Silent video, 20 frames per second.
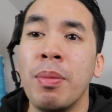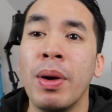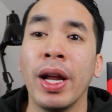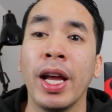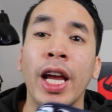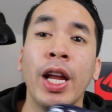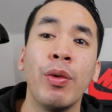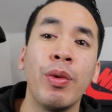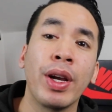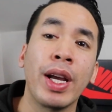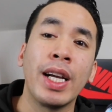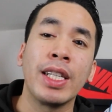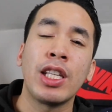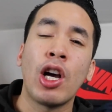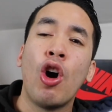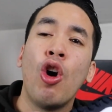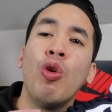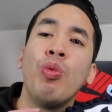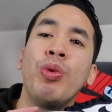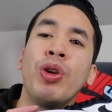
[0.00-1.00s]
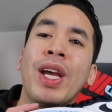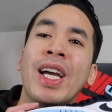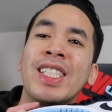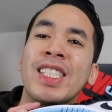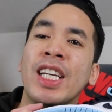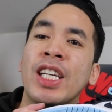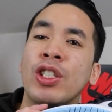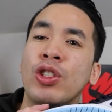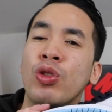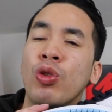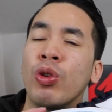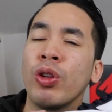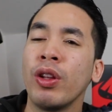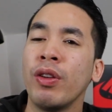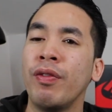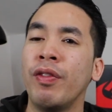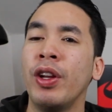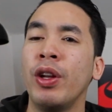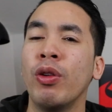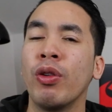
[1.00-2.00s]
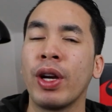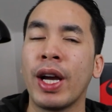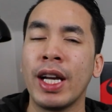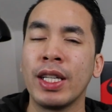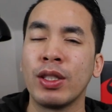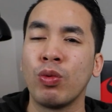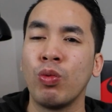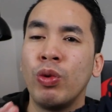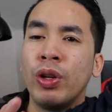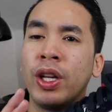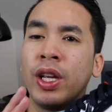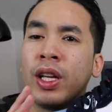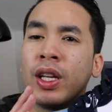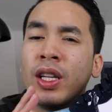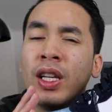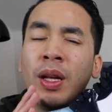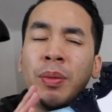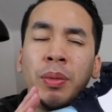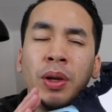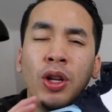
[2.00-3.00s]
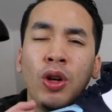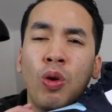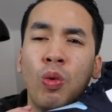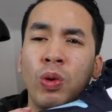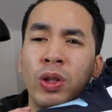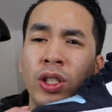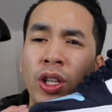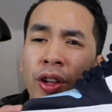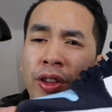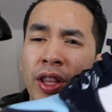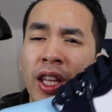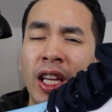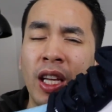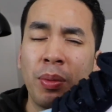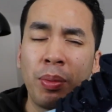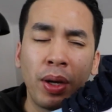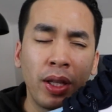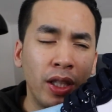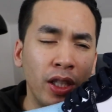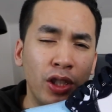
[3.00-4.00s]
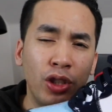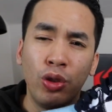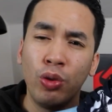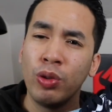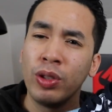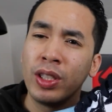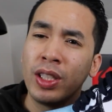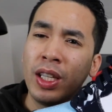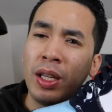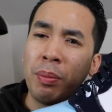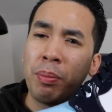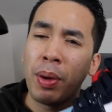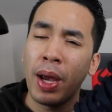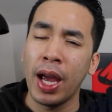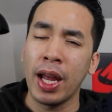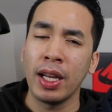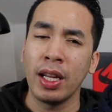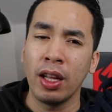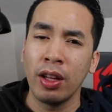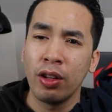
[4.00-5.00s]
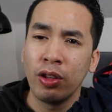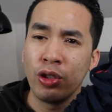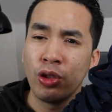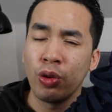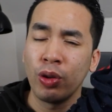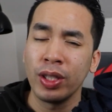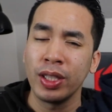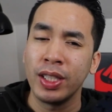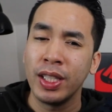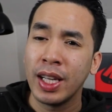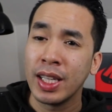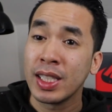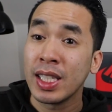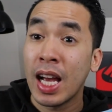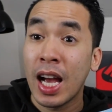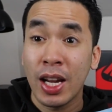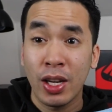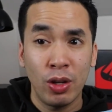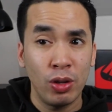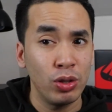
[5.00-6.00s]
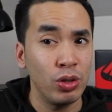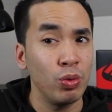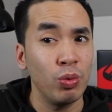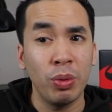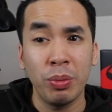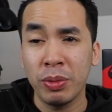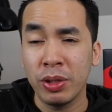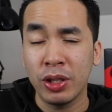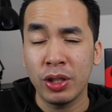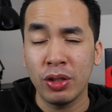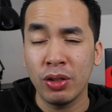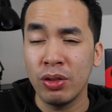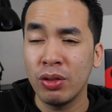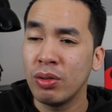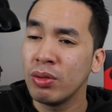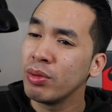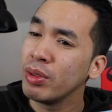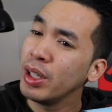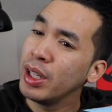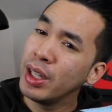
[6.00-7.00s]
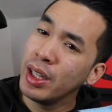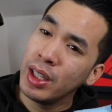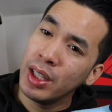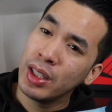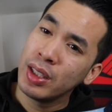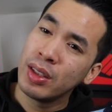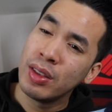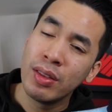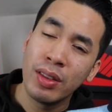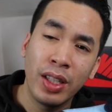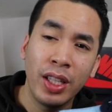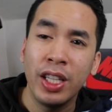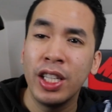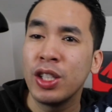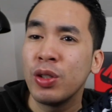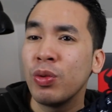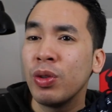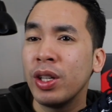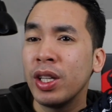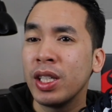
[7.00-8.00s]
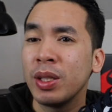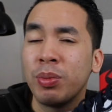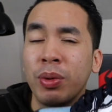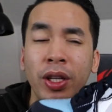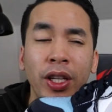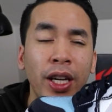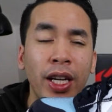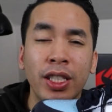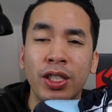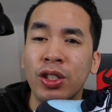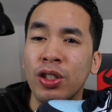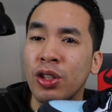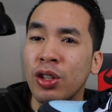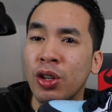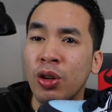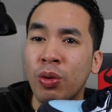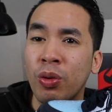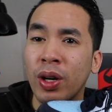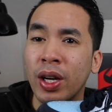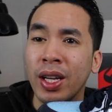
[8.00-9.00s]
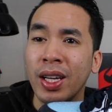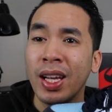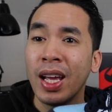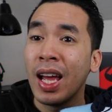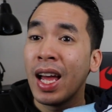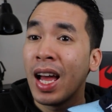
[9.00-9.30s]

But anyway, guys, I hope you guys enjoyed the video, guys. Let me know what y'all think about these UNC patent leather joints. Yes, I know it's a women's shoe. It is what it is. But you guys, you know what?